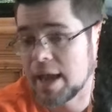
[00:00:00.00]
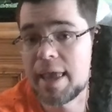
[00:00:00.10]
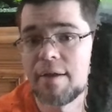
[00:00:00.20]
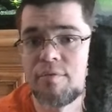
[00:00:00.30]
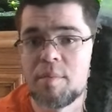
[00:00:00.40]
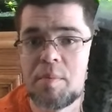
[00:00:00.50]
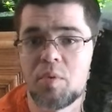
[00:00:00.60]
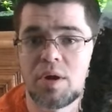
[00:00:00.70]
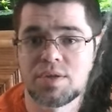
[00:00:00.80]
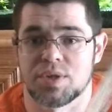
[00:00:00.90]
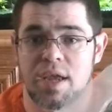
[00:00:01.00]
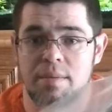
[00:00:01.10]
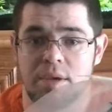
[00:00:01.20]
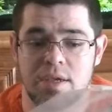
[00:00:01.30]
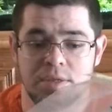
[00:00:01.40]
can't remember what his name
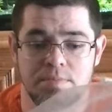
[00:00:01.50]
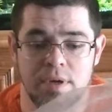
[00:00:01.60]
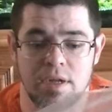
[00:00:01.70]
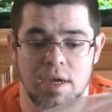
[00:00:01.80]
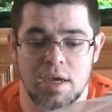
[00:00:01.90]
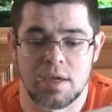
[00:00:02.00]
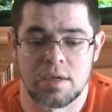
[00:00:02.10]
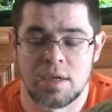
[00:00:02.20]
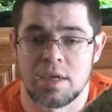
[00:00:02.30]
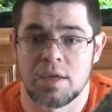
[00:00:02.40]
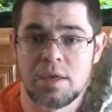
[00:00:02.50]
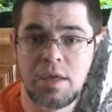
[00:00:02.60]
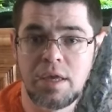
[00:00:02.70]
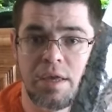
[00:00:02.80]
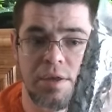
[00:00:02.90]
is, but uh, he,
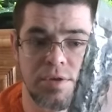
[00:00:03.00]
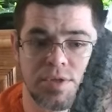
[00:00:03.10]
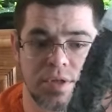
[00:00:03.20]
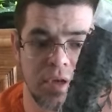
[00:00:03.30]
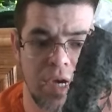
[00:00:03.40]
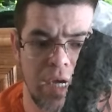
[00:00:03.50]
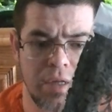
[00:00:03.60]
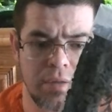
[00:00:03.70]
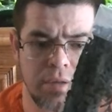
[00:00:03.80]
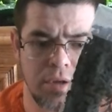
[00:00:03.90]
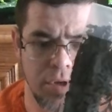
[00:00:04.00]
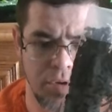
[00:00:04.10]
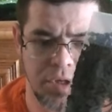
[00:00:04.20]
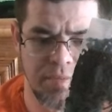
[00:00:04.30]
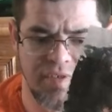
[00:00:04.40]
he used to uh, do
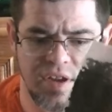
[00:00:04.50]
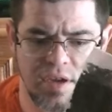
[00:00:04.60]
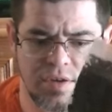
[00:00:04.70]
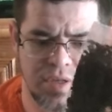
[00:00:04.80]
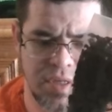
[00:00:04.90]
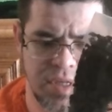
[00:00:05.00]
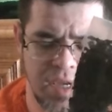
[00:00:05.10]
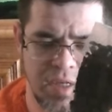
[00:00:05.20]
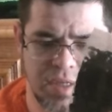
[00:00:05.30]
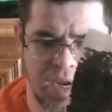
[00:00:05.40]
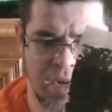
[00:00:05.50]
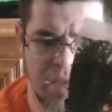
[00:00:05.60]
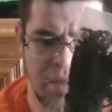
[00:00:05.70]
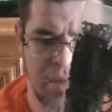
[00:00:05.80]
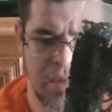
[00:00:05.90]
YouTube videos. He's, he's kind
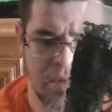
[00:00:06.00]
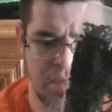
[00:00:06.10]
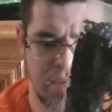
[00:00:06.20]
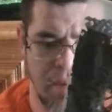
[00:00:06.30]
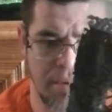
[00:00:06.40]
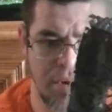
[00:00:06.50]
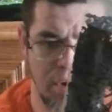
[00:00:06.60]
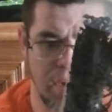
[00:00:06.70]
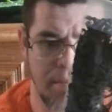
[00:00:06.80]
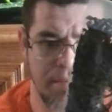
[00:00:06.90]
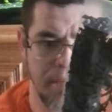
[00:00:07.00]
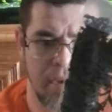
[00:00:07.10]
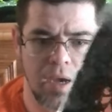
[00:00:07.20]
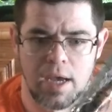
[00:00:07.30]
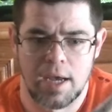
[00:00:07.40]
of stopped doing them,
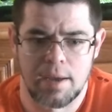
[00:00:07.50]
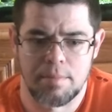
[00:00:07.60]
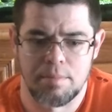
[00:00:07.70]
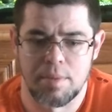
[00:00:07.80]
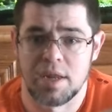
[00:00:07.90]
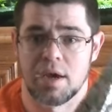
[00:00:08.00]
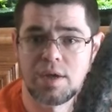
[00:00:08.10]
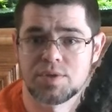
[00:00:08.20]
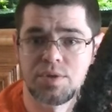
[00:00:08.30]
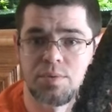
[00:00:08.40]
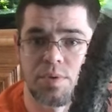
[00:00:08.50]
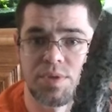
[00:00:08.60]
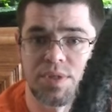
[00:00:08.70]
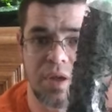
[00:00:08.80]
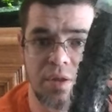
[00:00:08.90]
um, but he also was
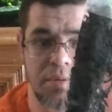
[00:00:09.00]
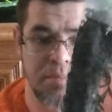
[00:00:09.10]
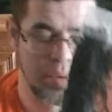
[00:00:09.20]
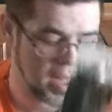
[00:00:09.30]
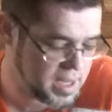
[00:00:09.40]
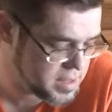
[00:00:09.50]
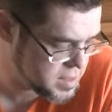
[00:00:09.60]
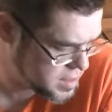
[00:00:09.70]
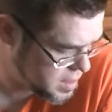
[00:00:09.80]
selling plants.